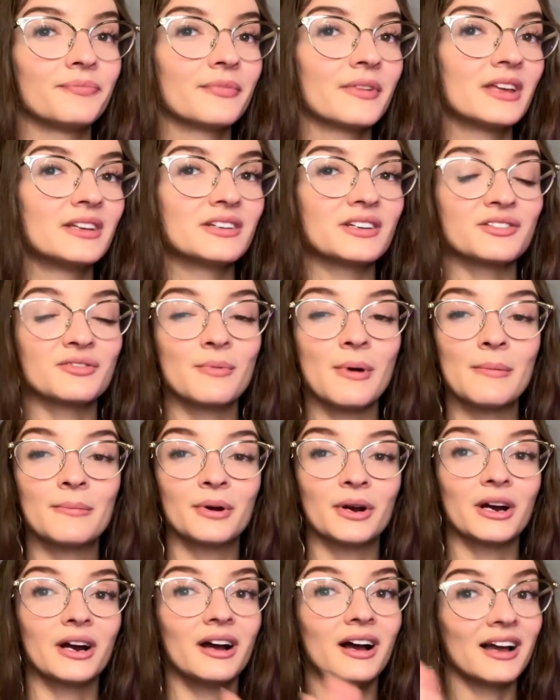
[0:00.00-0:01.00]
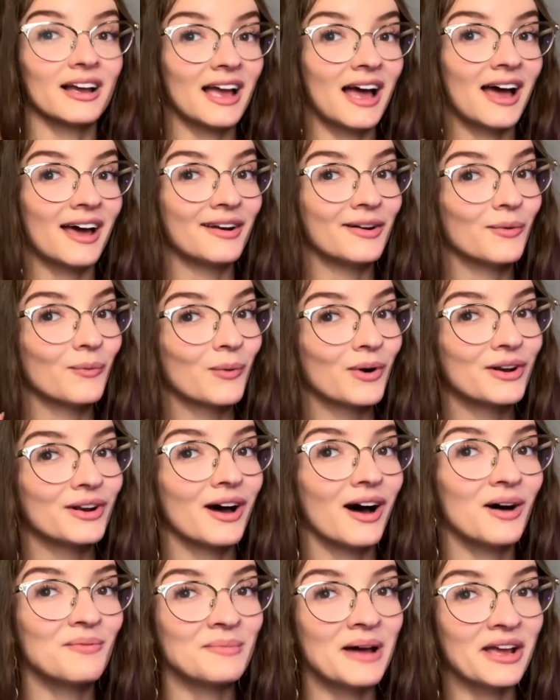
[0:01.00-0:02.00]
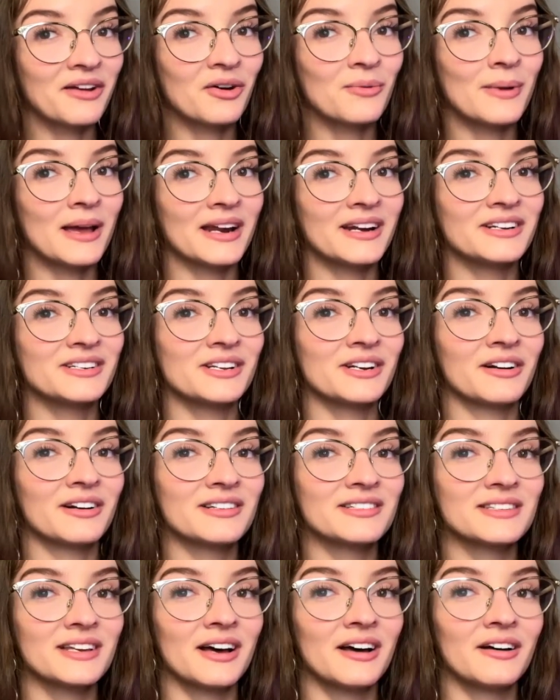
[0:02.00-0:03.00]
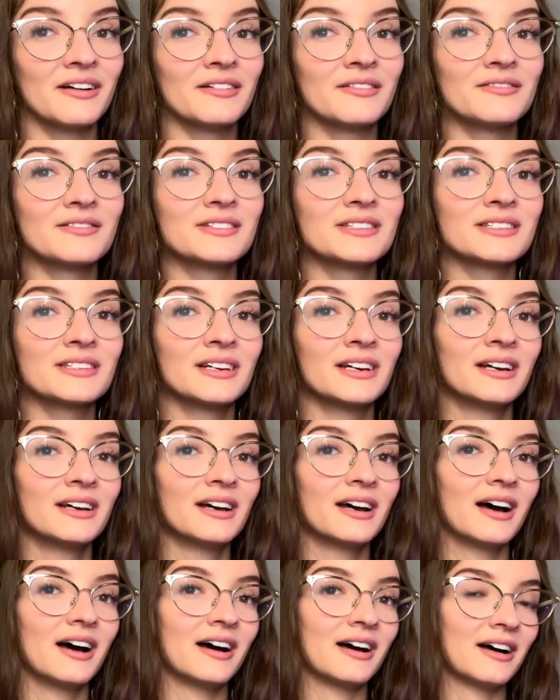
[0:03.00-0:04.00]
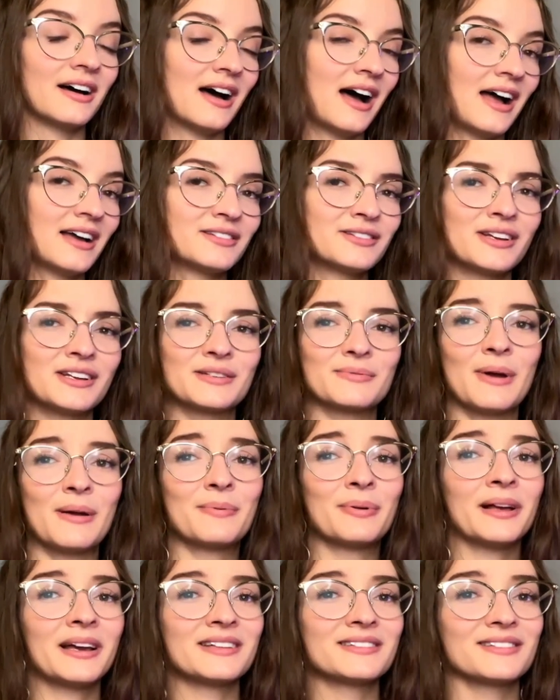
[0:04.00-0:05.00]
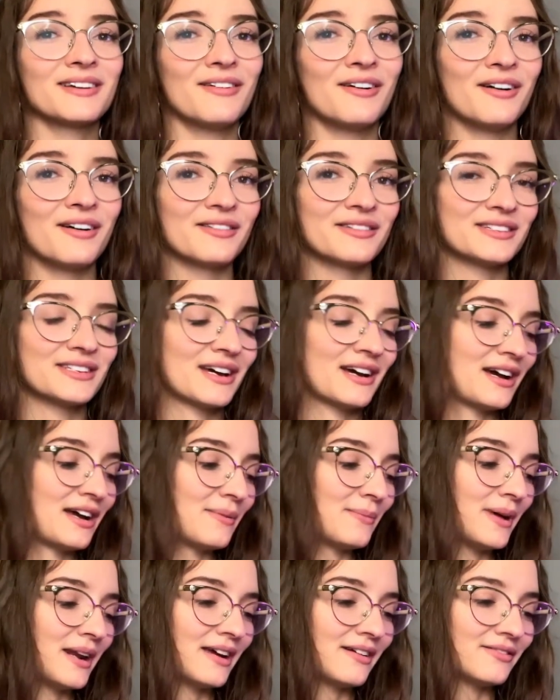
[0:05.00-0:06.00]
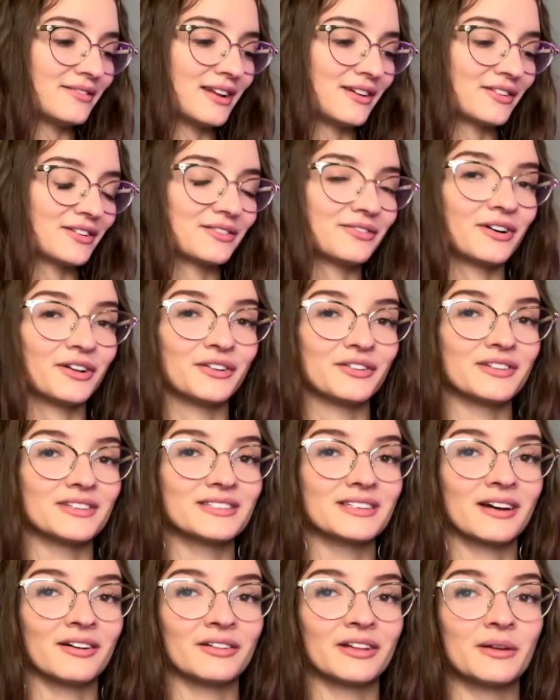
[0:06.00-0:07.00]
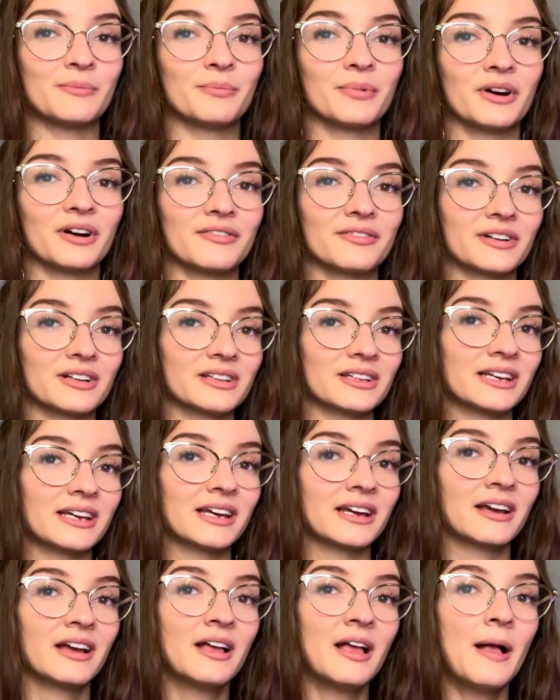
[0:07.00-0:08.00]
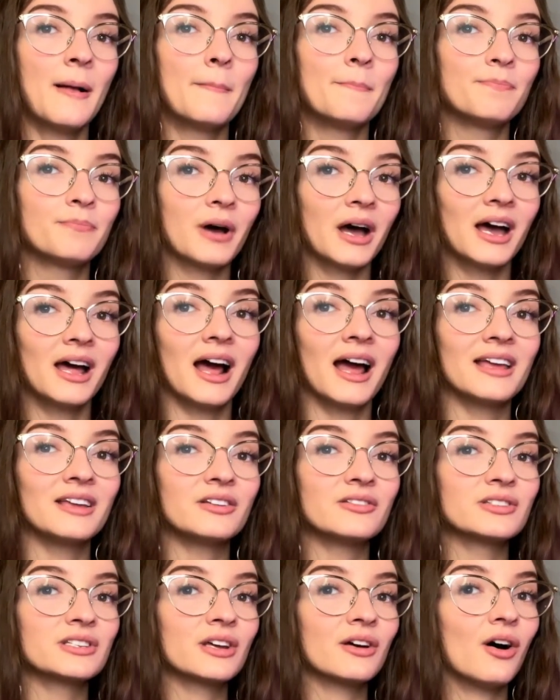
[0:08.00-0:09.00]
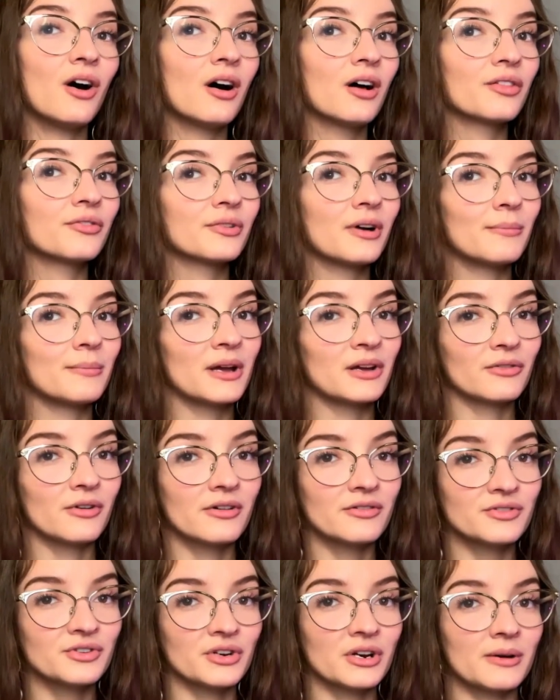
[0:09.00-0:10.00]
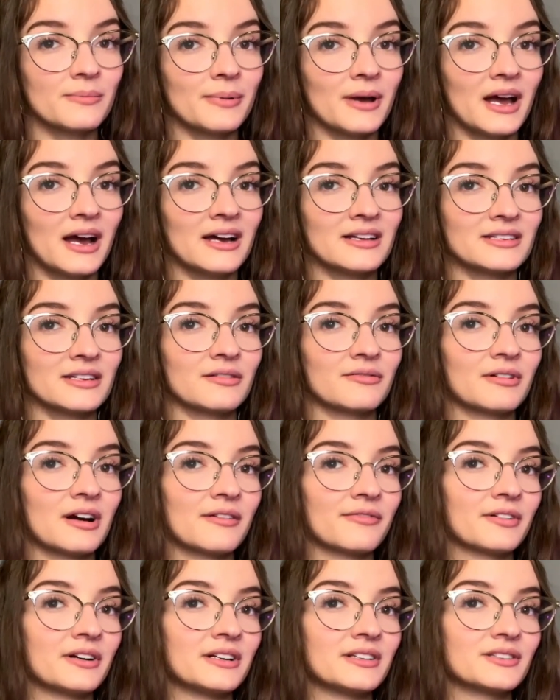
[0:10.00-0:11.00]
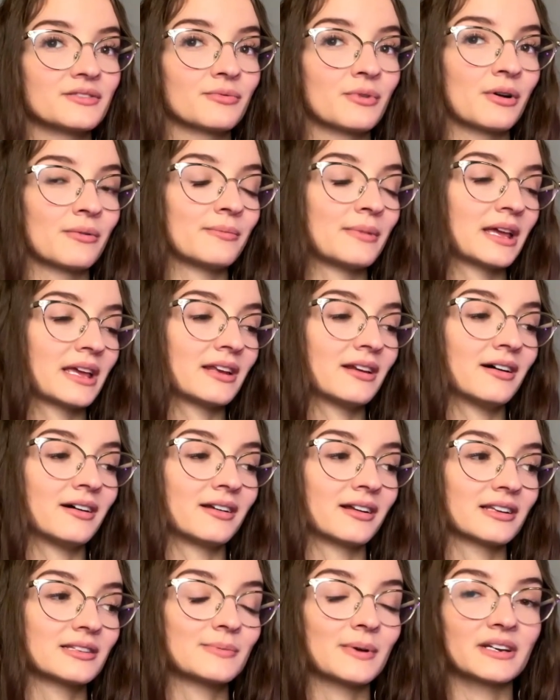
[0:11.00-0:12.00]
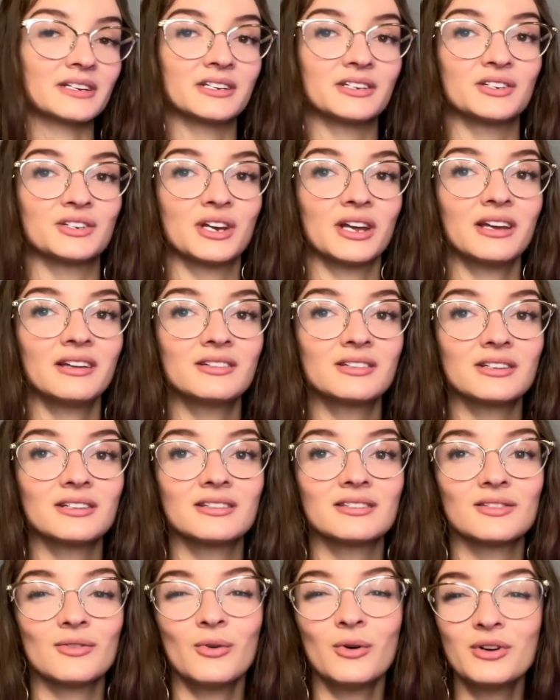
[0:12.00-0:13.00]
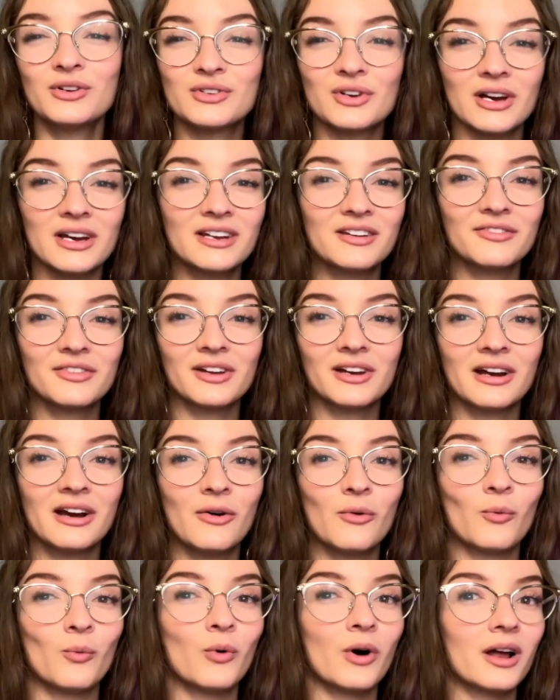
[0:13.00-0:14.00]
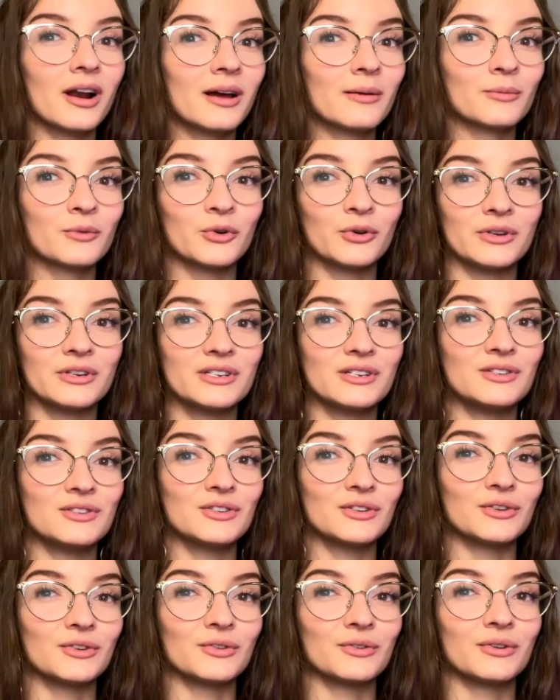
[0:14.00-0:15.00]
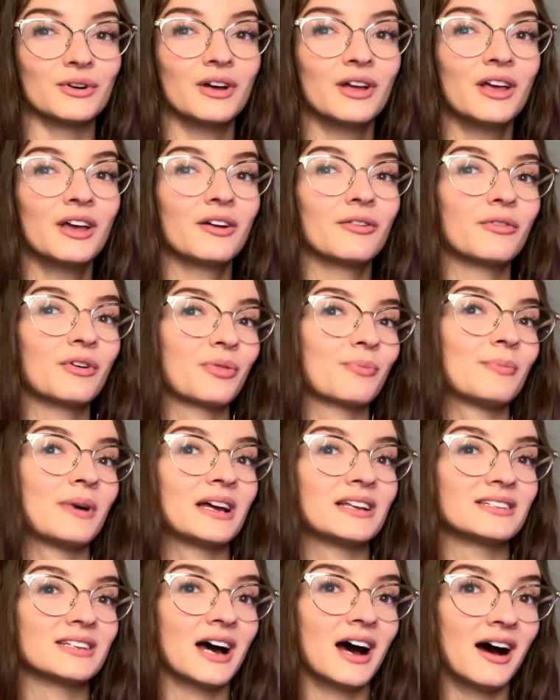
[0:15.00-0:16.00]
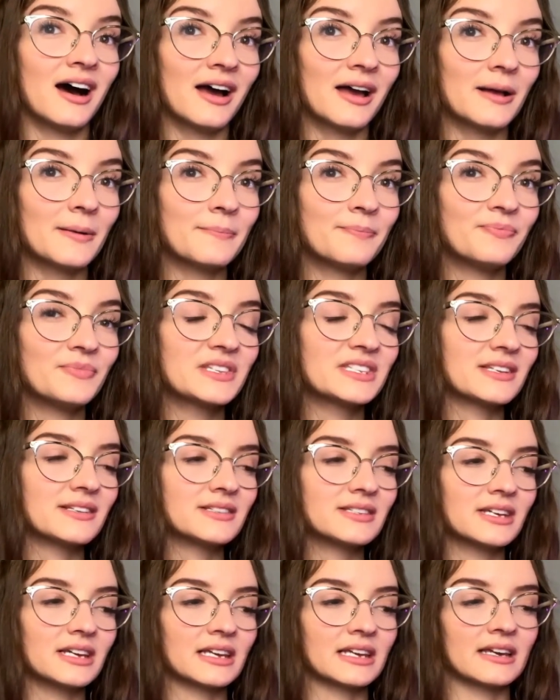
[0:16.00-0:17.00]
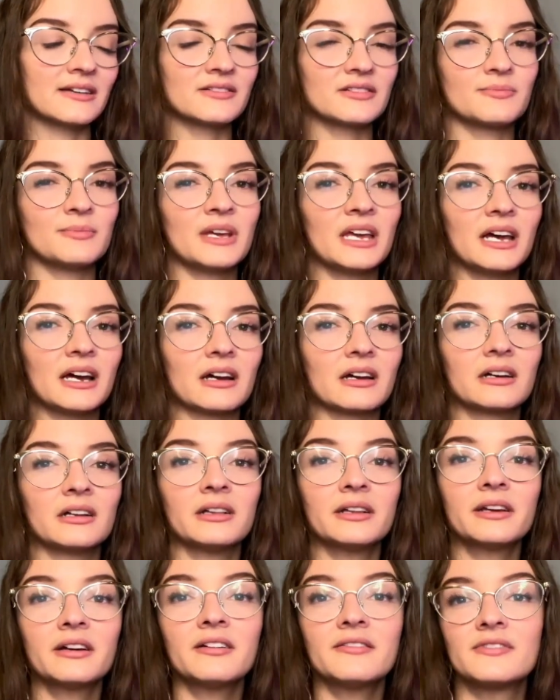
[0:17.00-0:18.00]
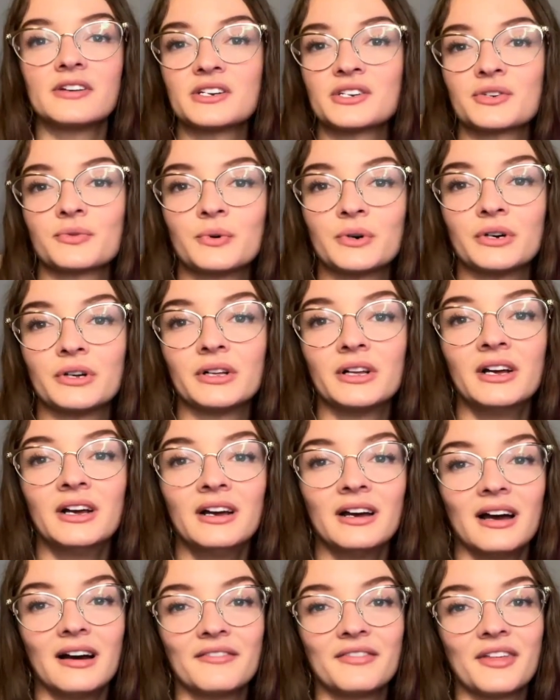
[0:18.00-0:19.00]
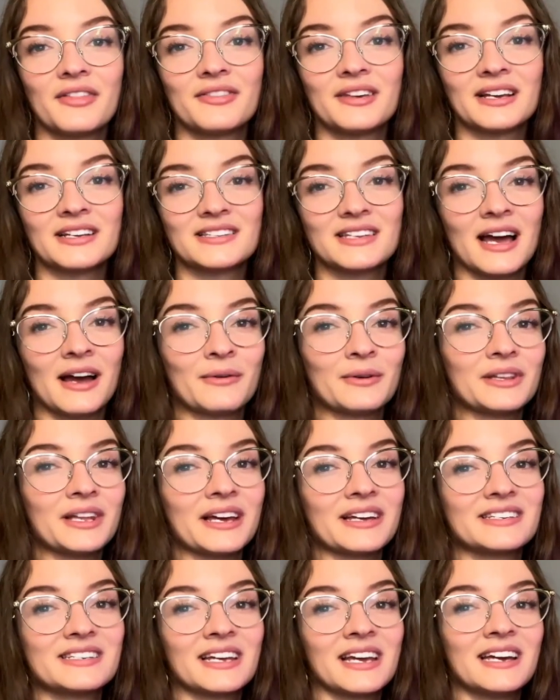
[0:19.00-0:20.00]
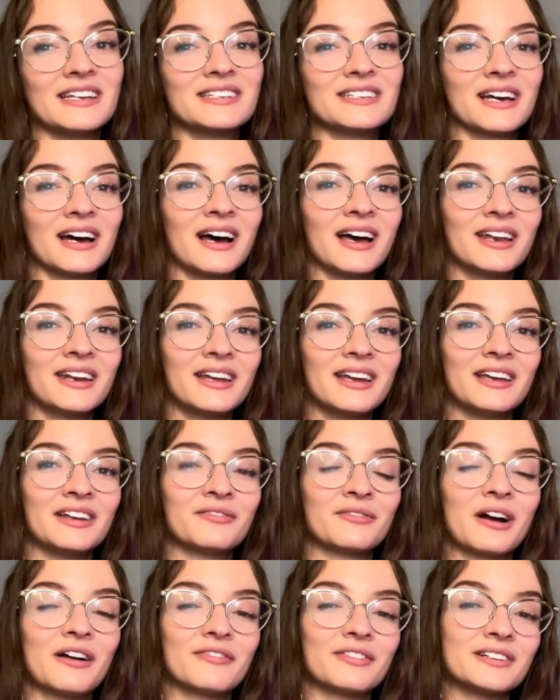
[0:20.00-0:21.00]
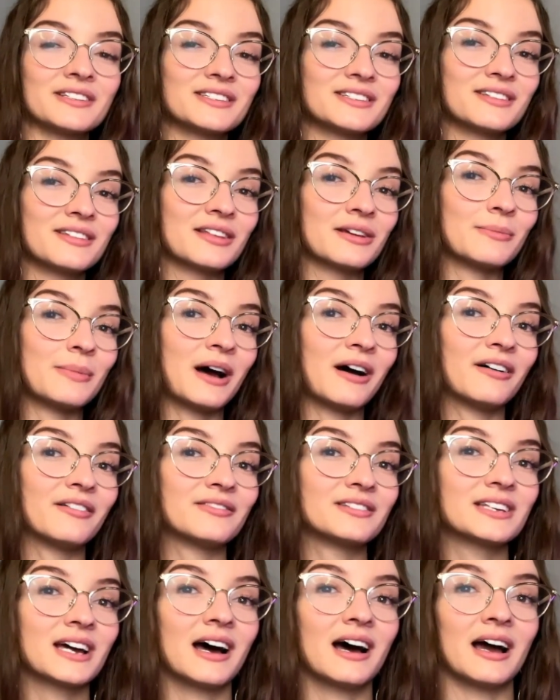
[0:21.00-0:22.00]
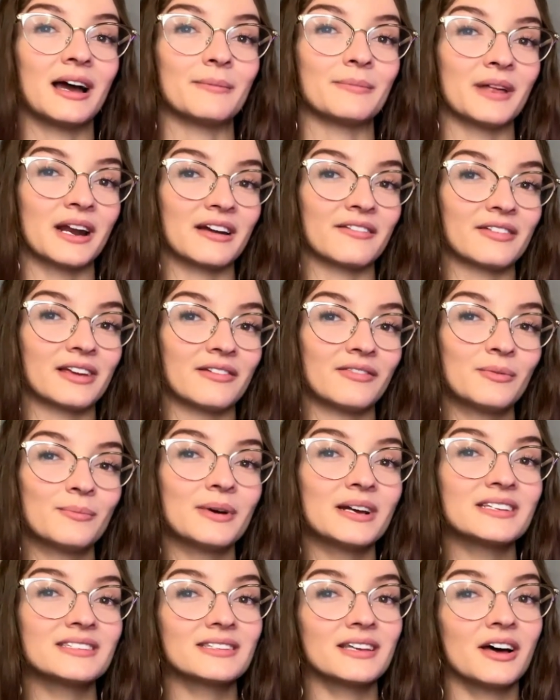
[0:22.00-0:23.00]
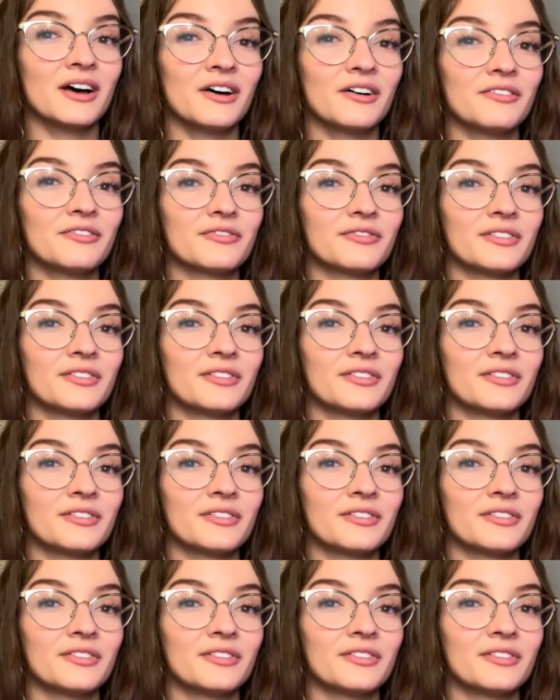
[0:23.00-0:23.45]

Just remember, again, we're not micromanaging ourselves. I change my plans all the time and I've never followed this outline perfectly, but I use it all throughout my road trip as a reference when I'm making unexpected changes or trying to figure out what I'm going to do with my time, since it gives me a clear visual of the things I would like to get done in reference to the amount of time that I've given myself.